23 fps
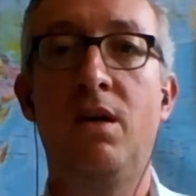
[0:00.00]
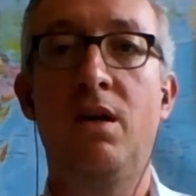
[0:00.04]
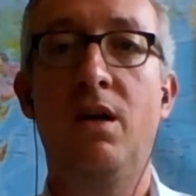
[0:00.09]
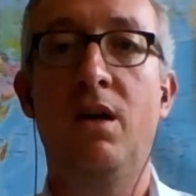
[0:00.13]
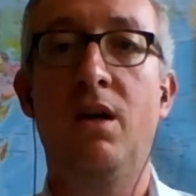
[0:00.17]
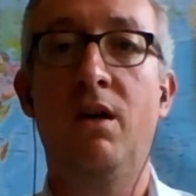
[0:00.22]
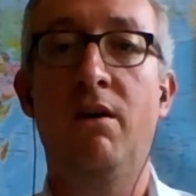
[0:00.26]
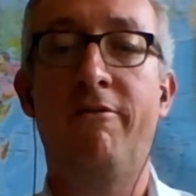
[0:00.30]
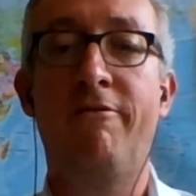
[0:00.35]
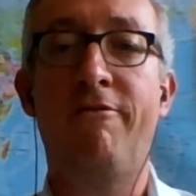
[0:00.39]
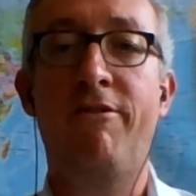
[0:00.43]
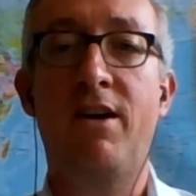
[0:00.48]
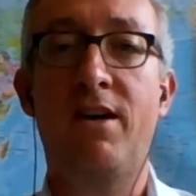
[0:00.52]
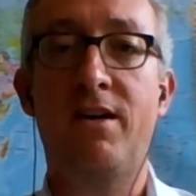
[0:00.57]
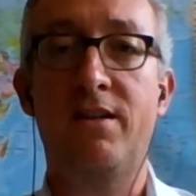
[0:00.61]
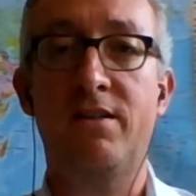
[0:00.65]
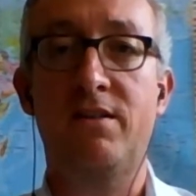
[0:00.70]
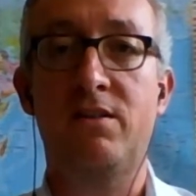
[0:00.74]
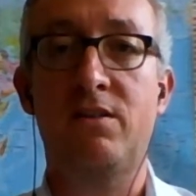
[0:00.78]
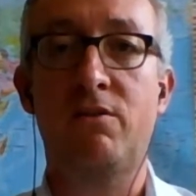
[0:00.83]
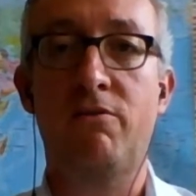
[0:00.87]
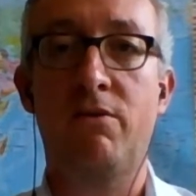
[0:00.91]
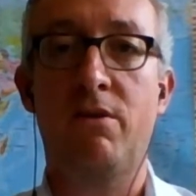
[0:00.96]
a
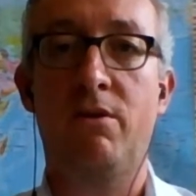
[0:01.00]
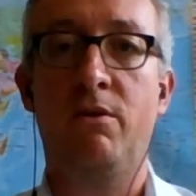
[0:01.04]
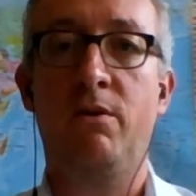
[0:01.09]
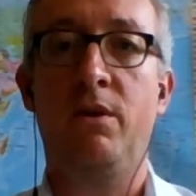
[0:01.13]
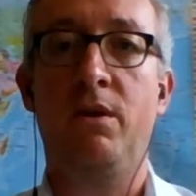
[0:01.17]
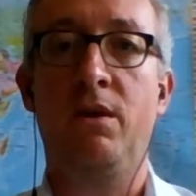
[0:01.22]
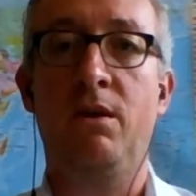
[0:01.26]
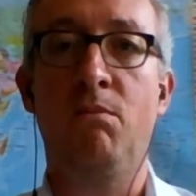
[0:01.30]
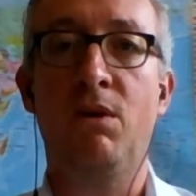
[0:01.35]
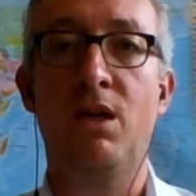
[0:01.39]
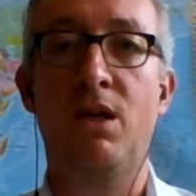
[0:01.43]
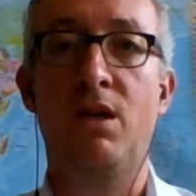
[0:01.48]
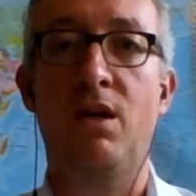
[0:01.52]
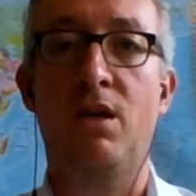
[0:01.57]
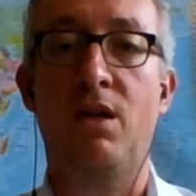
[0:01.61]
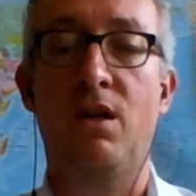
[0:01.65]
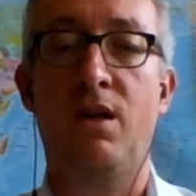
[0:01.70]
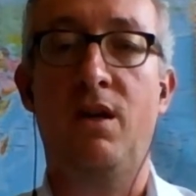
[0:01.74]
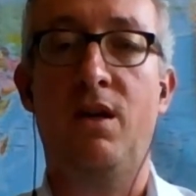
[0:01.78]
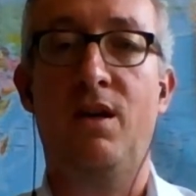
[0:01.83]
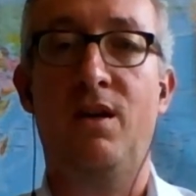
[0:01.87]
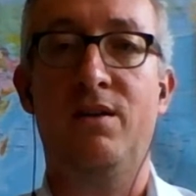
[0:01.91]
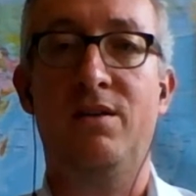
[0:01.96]
fast-growing middle
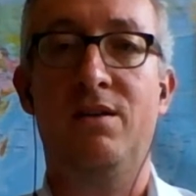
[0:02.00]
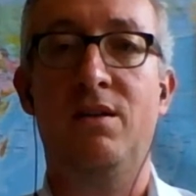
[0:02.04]
class,